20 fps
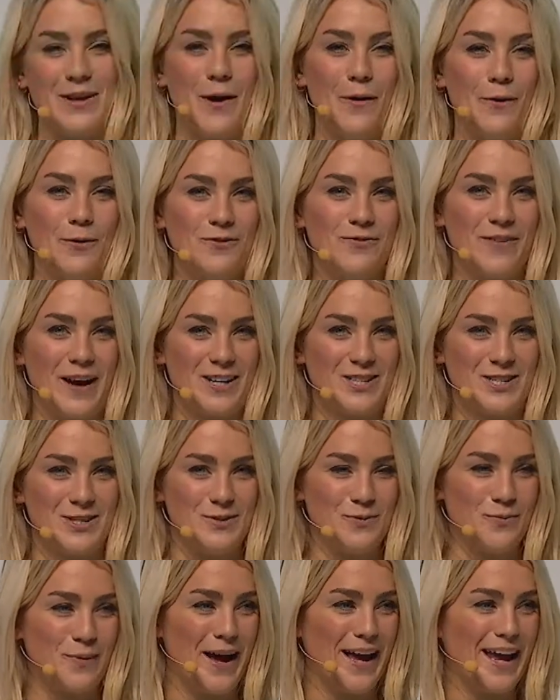the
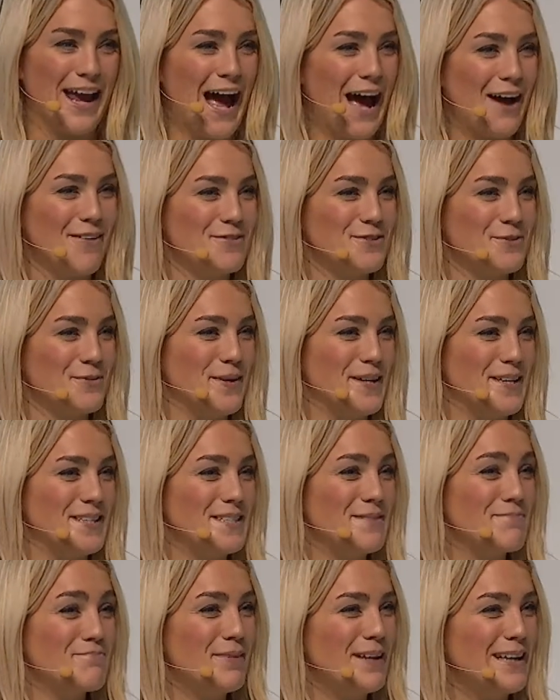old-fashioned way
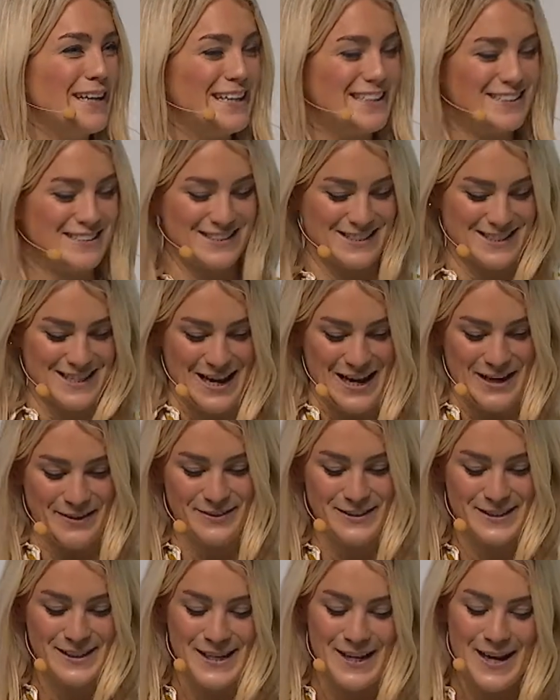afterwards, please do.
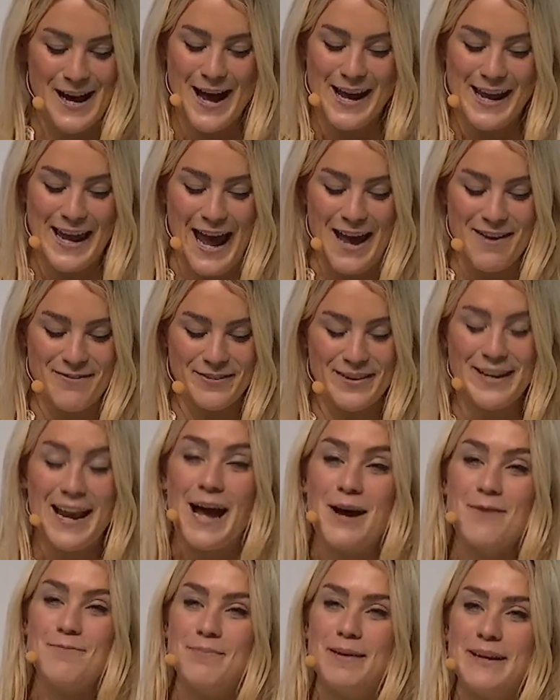Okay, for
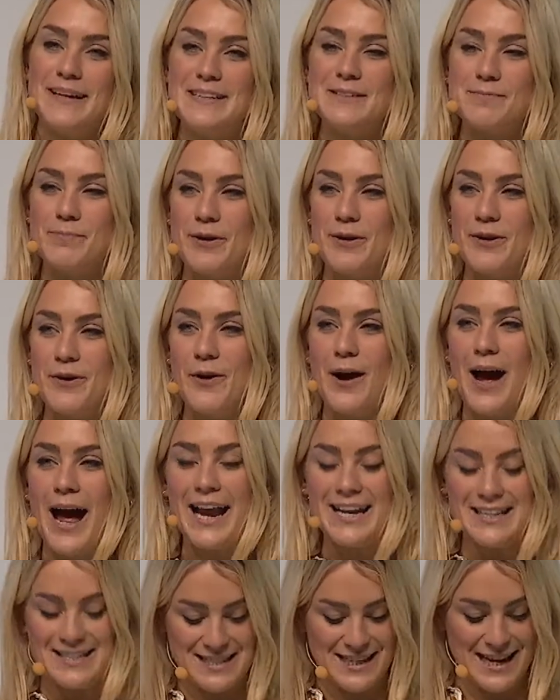now, please put your
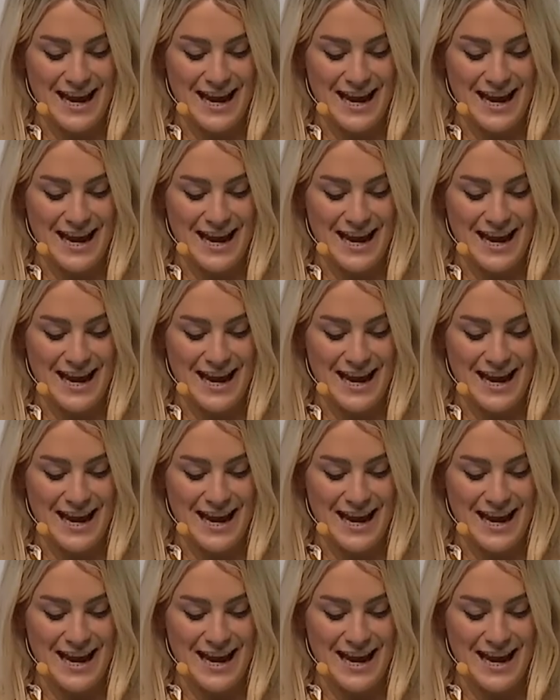hands